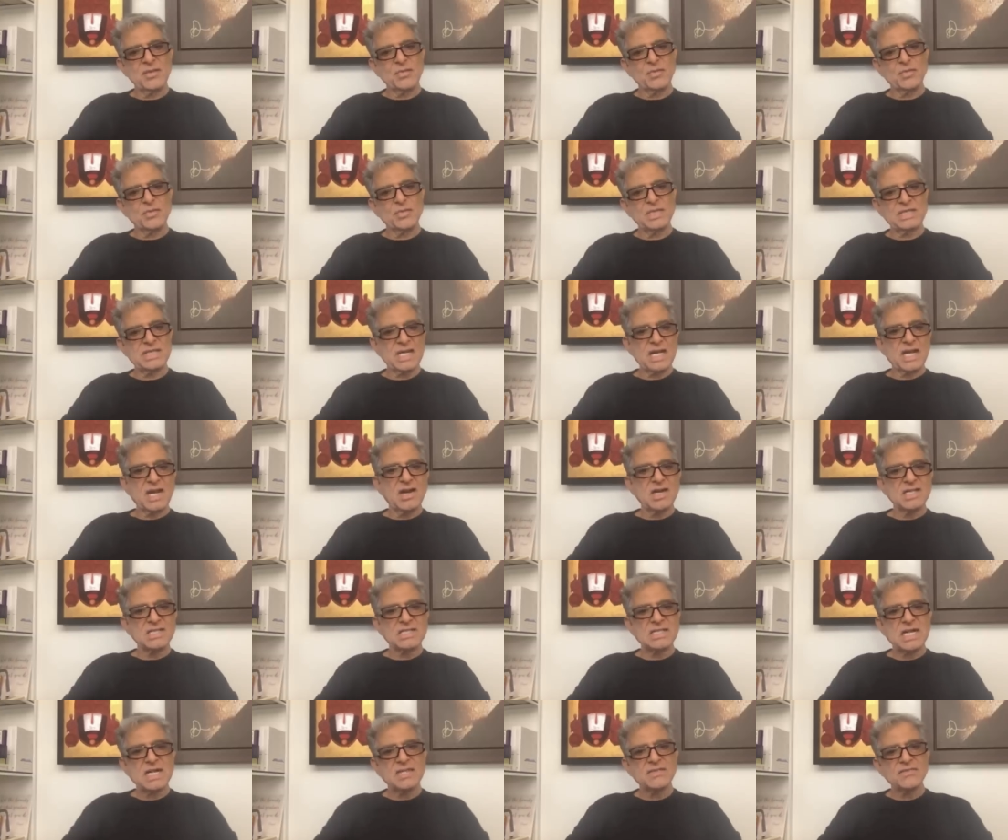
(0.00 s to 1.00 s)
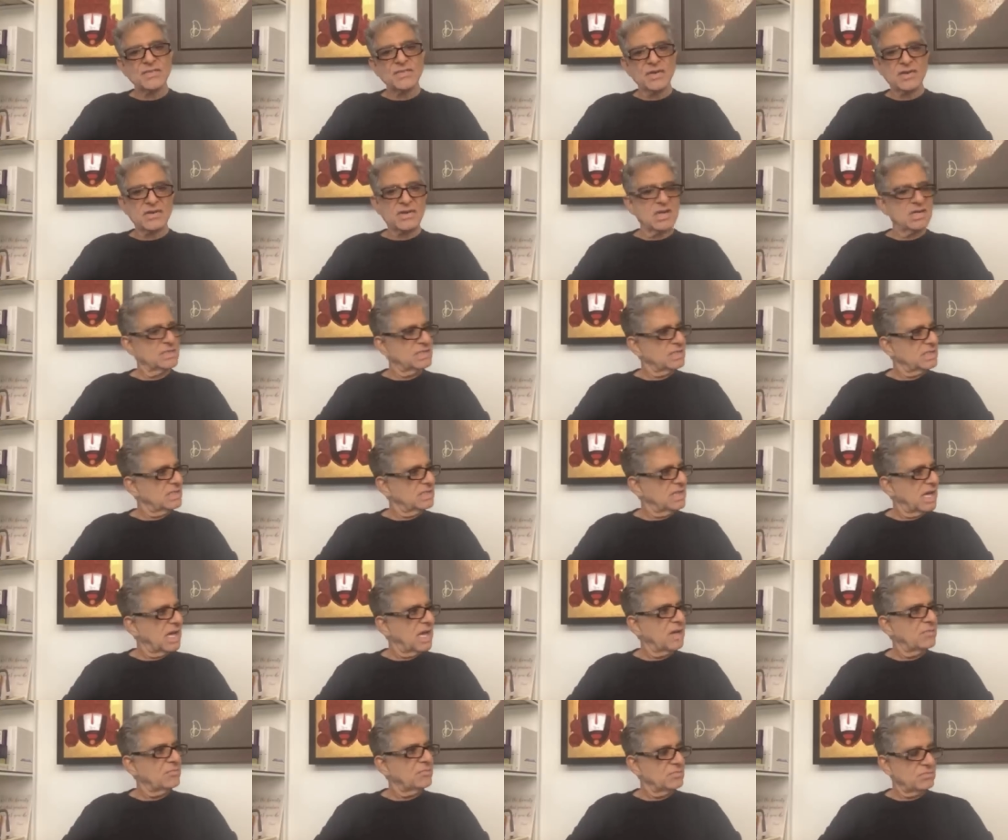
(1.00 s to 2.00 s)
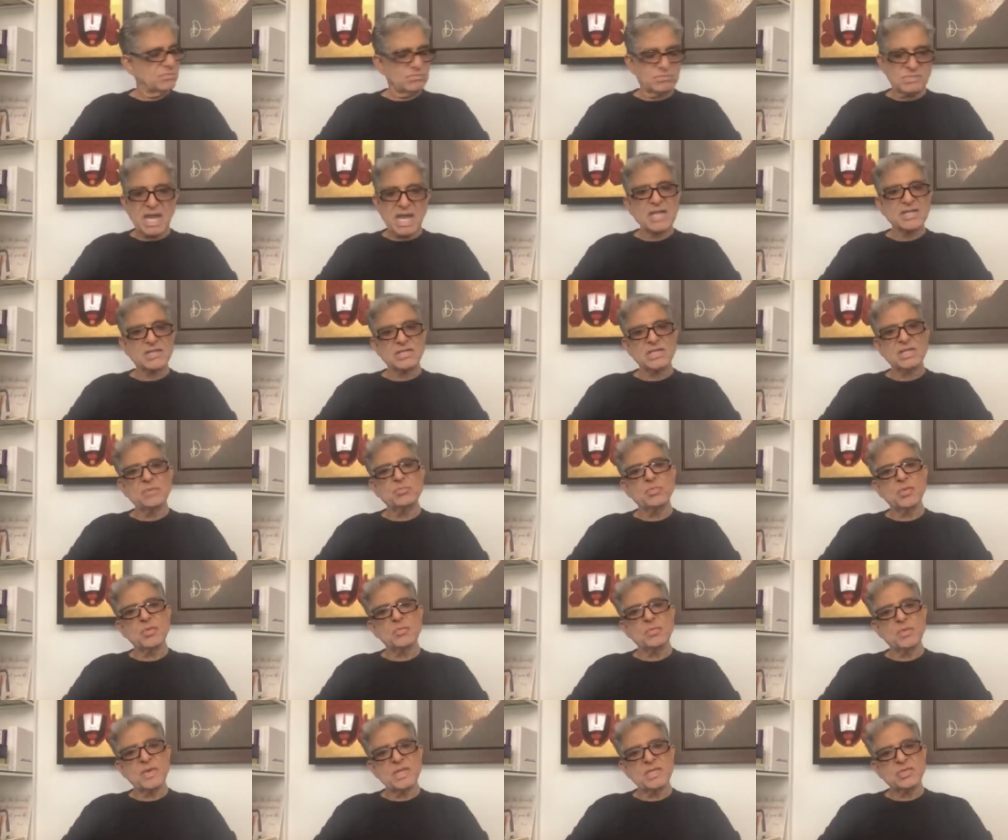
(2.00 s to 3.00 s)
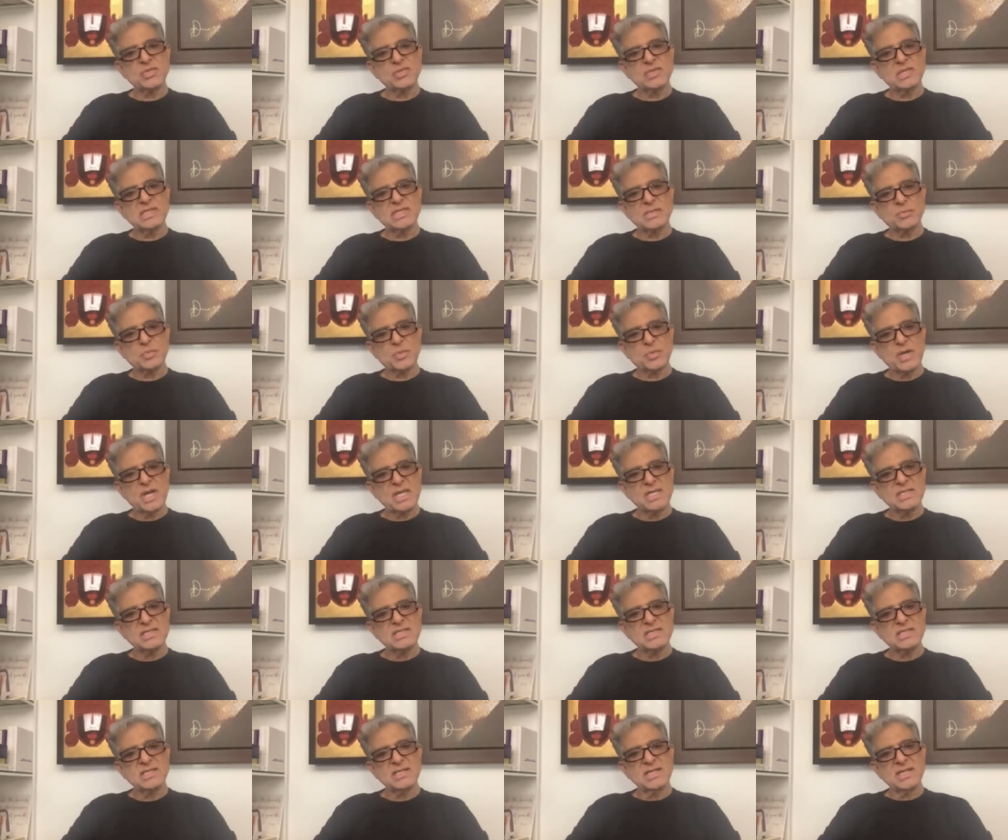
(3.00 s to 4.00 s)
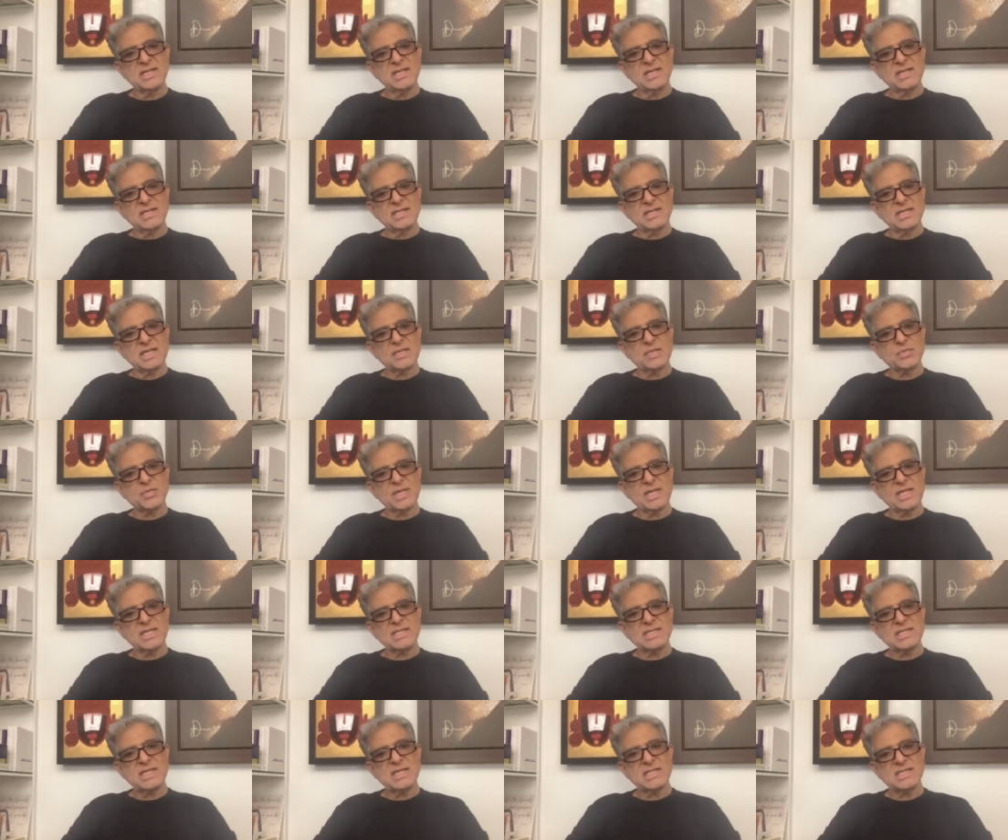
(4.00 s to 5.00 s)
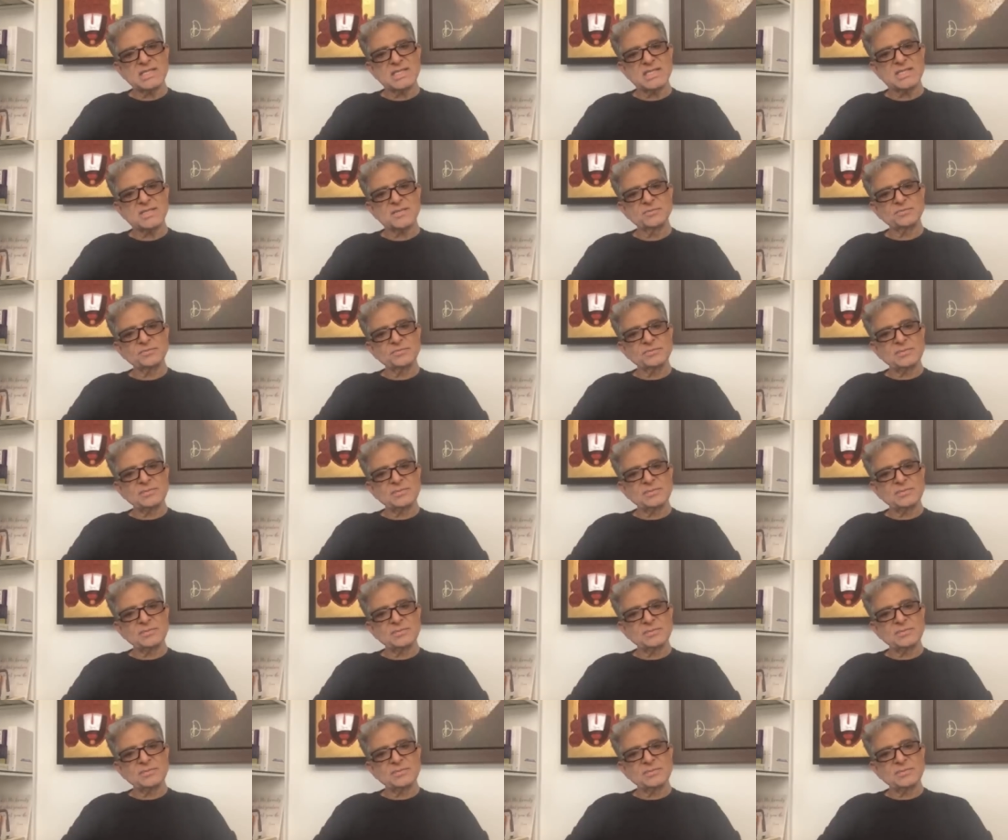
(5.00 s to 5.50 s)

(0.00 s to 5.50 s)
We take ourselves for granted. I'm actually perpetually surprised that we exist.